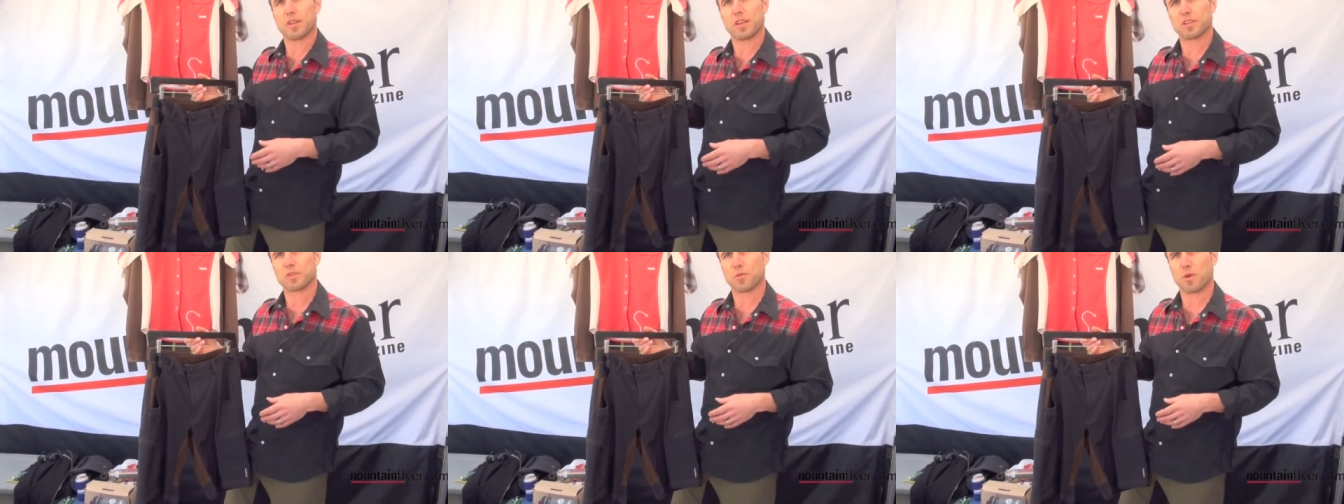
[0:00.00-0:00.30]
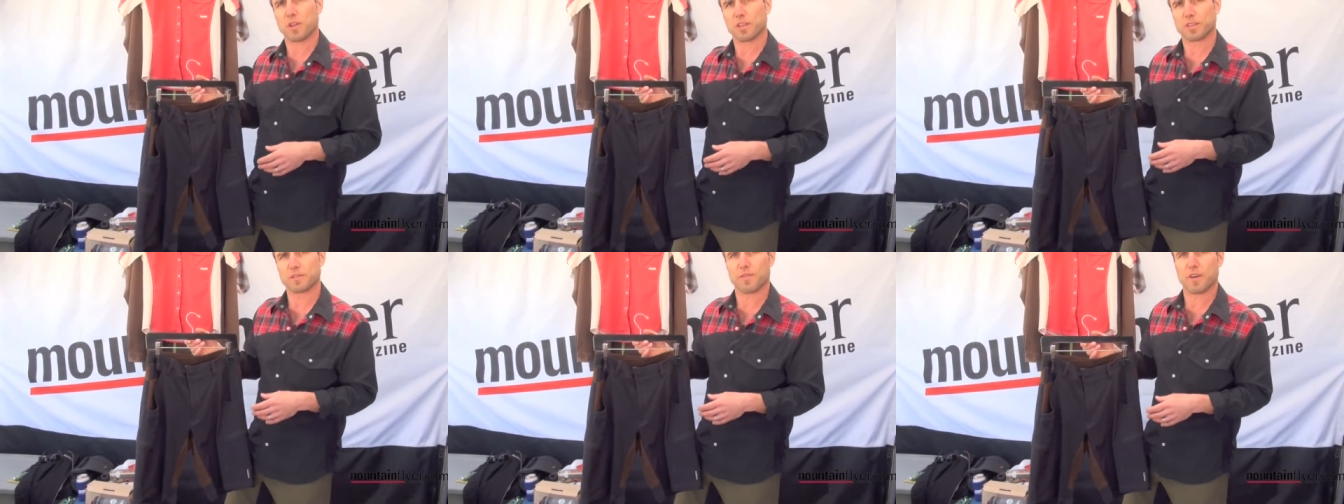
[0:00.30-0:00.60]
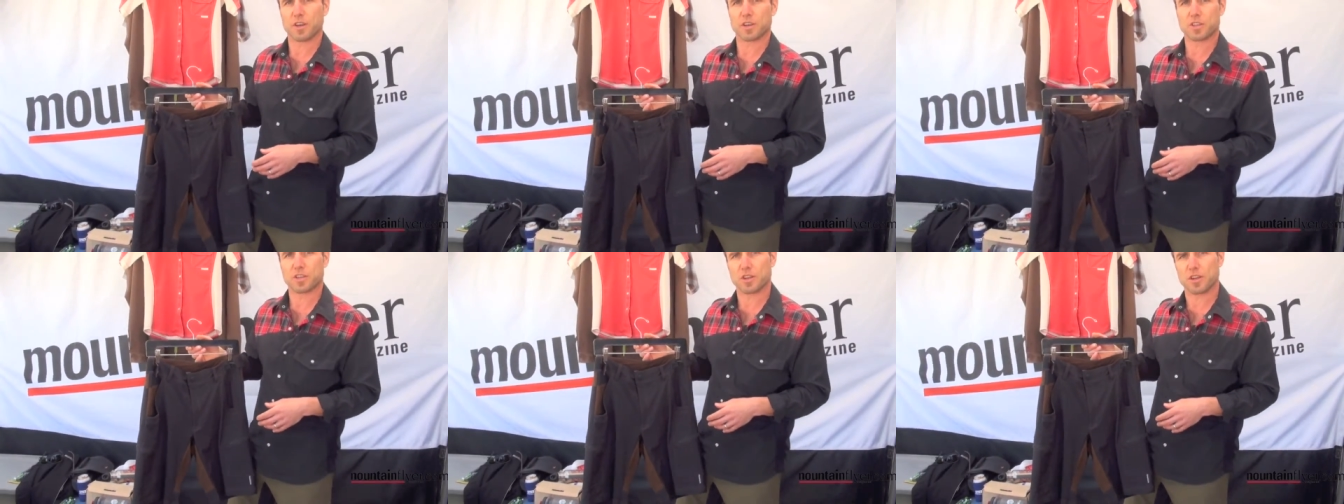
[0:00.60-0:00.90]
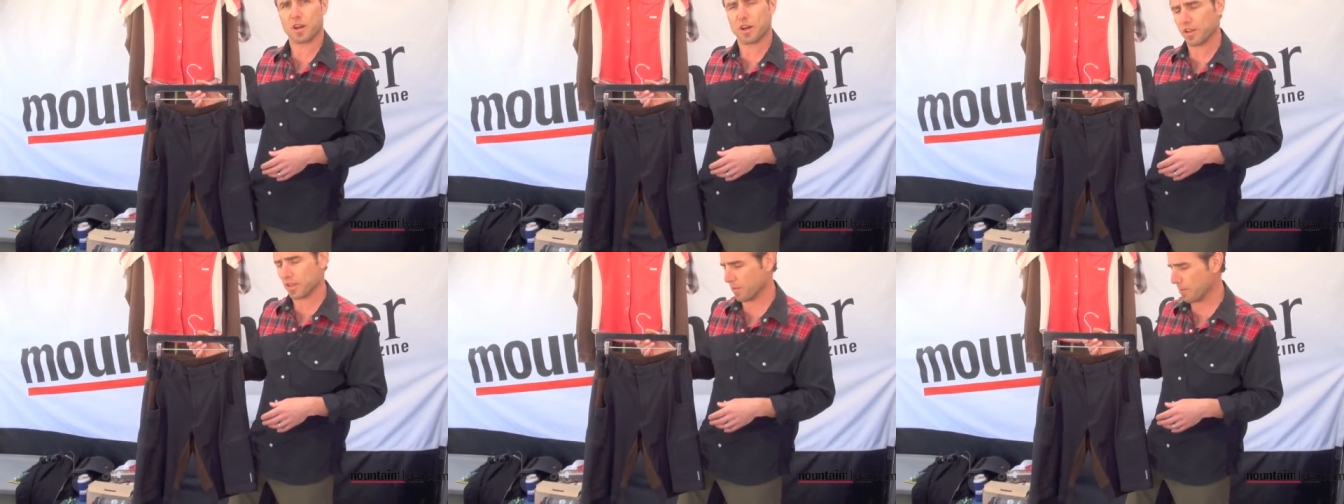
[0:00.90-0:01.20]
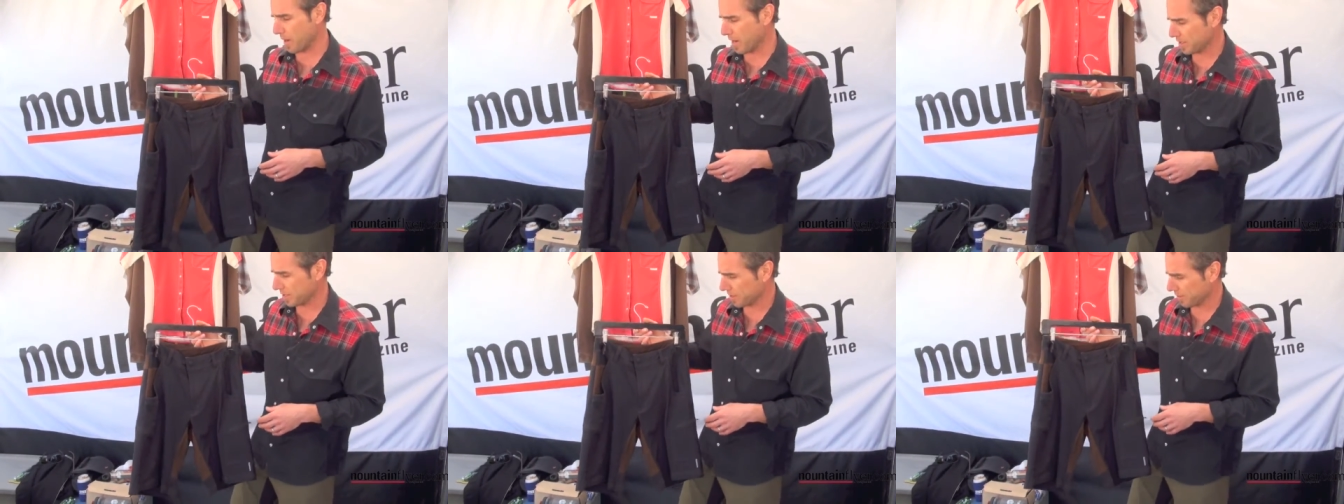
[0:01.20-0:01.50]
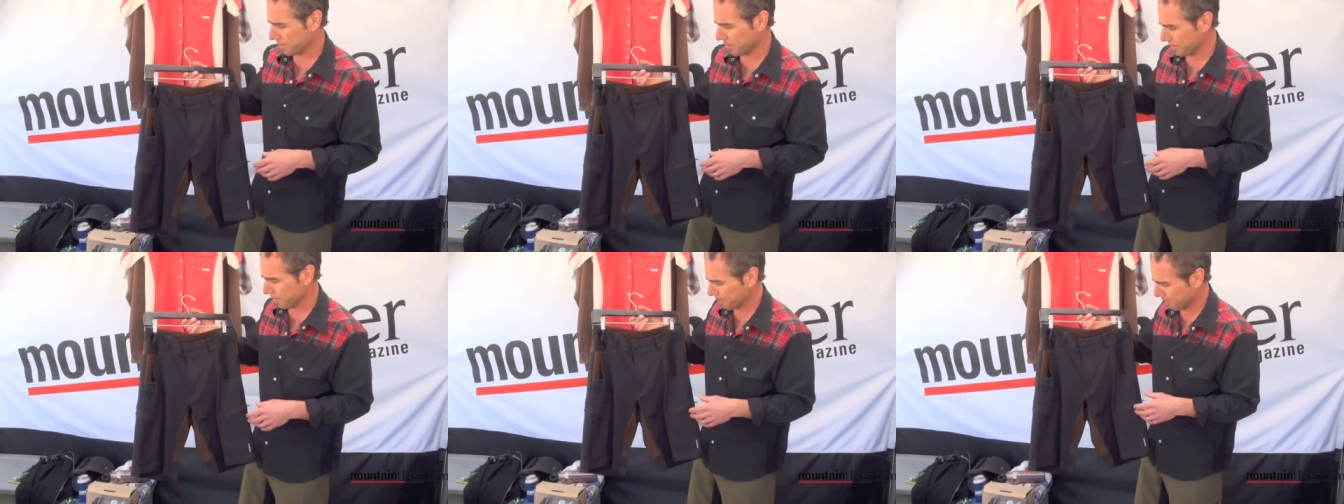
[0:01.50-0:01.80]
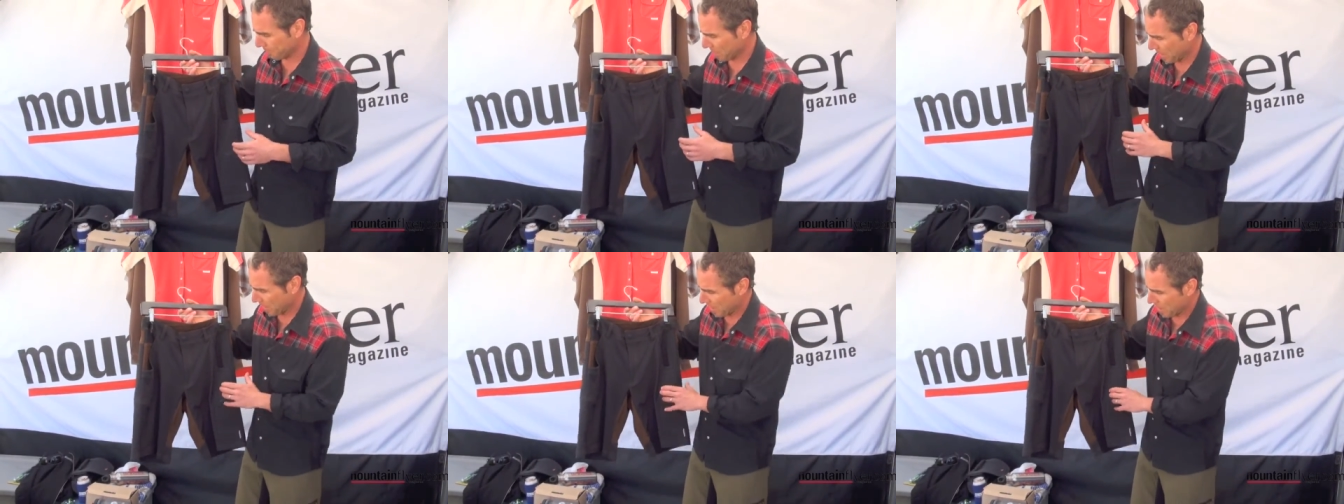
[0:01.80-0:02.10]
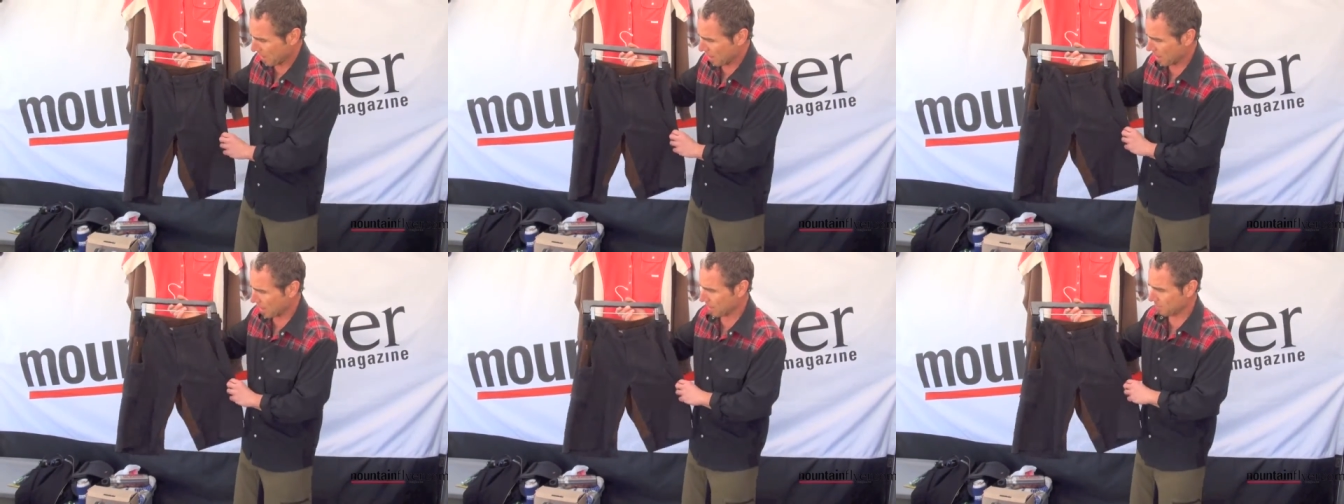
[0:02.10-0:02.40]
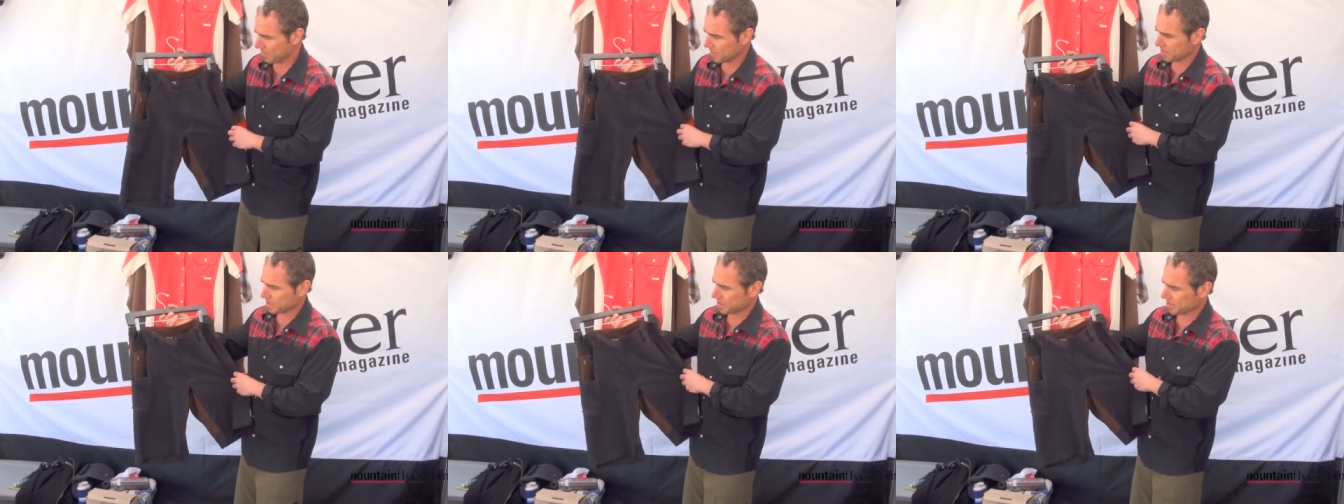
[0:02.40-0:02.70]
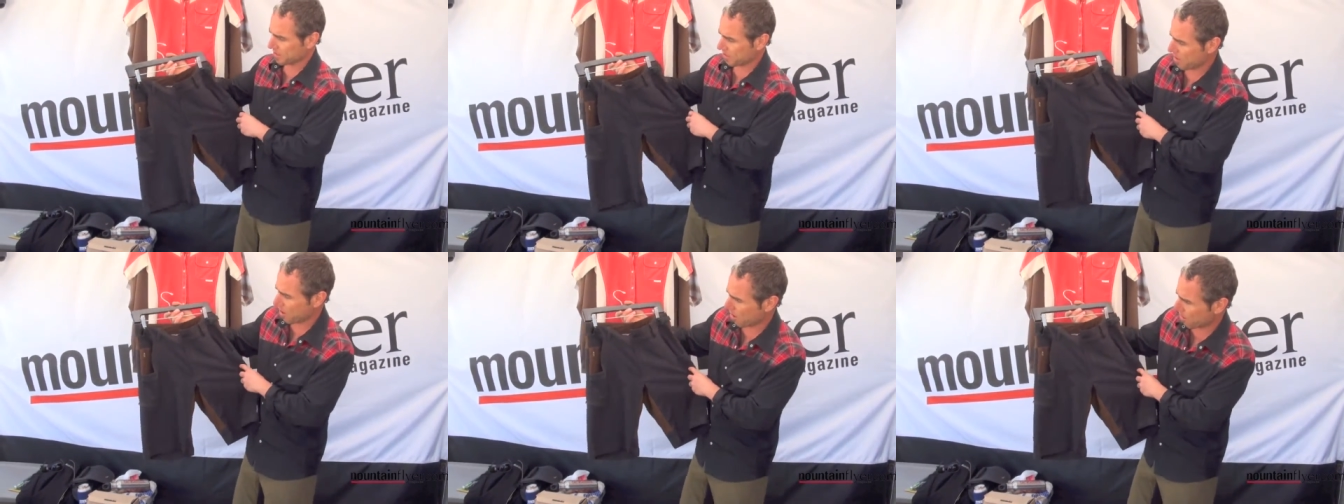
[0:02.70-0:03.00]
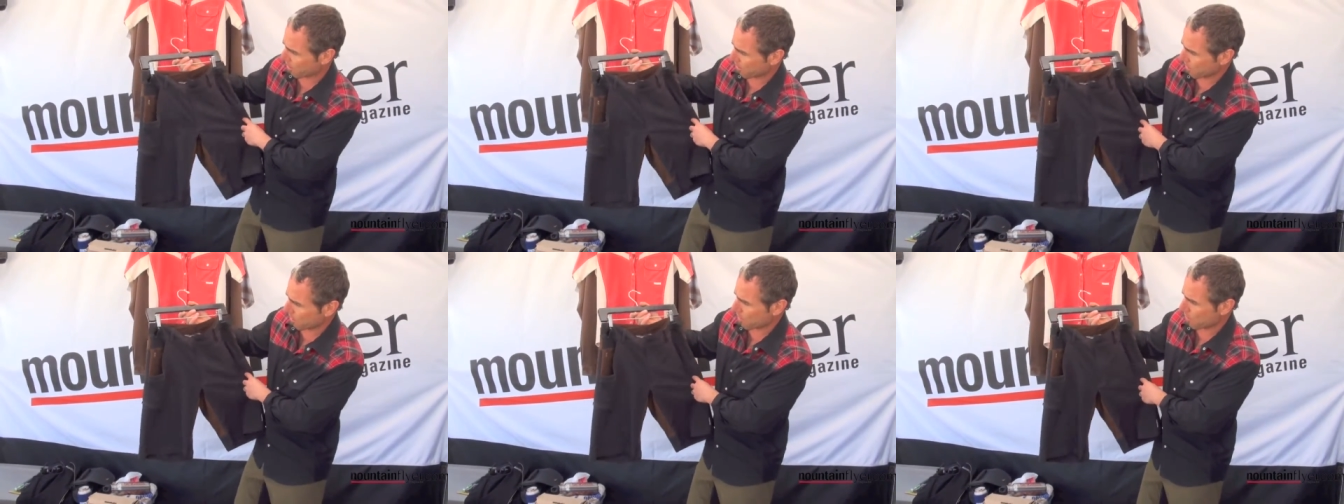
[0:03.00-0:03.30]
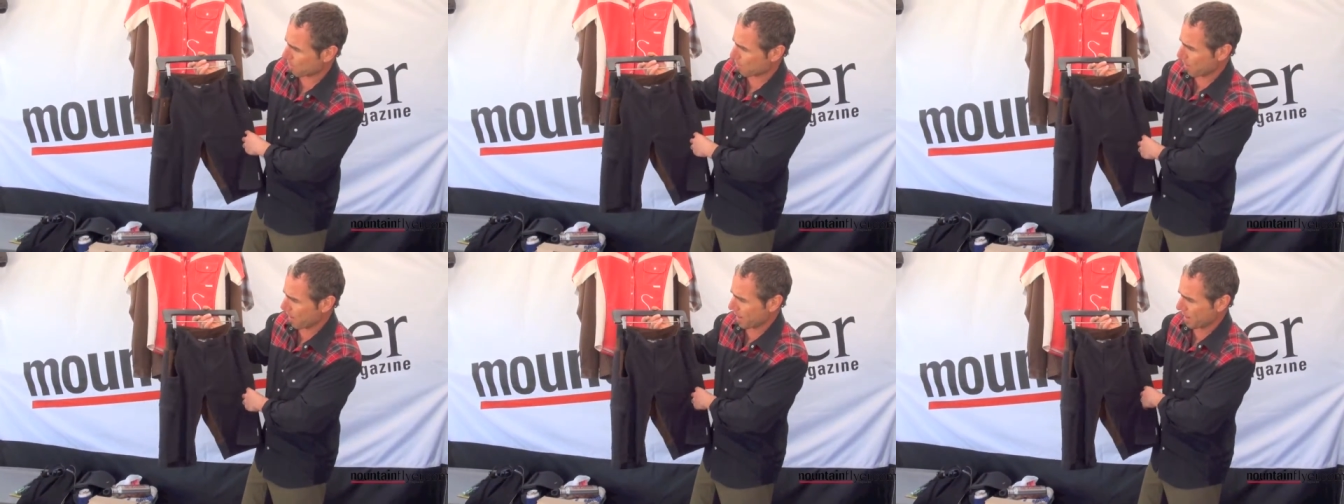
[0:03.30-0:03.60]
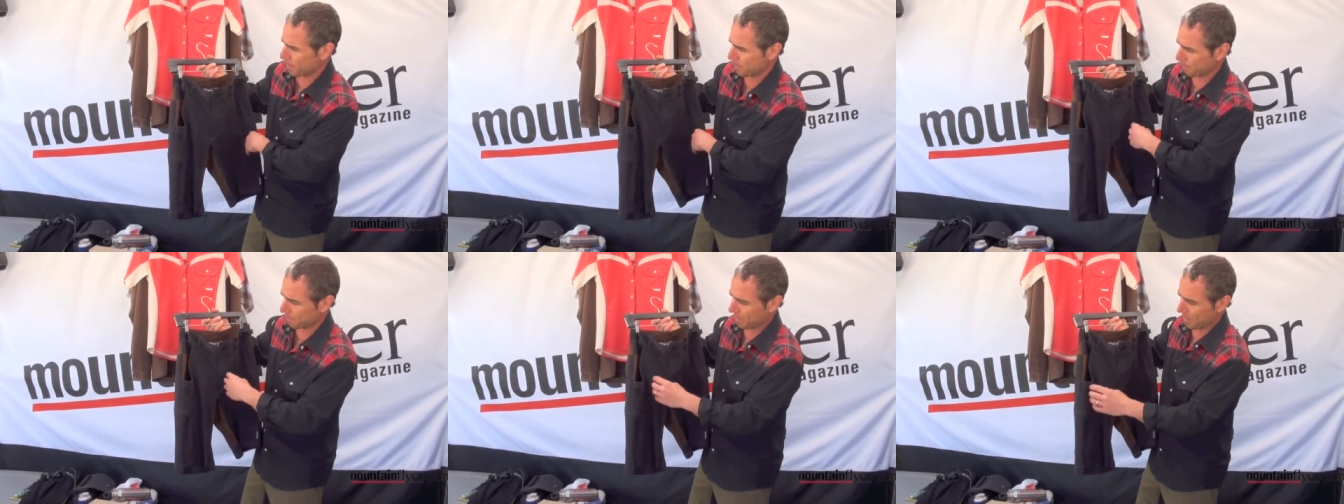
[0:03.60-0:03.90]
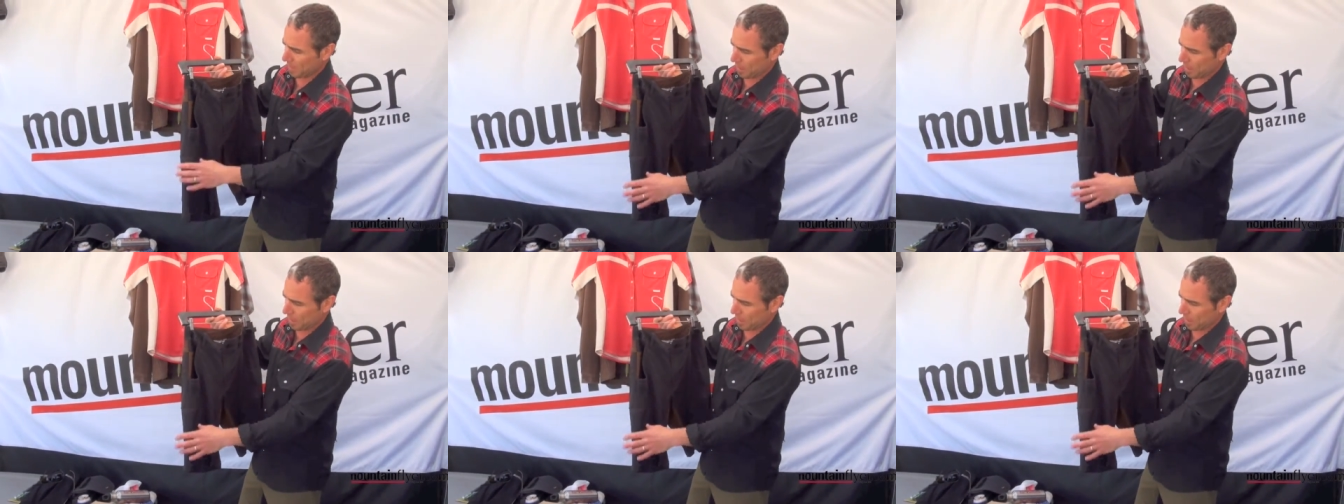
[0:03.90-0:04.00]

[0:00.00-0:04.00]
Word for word: as well as function on the bicycle. This is the Cargo Away.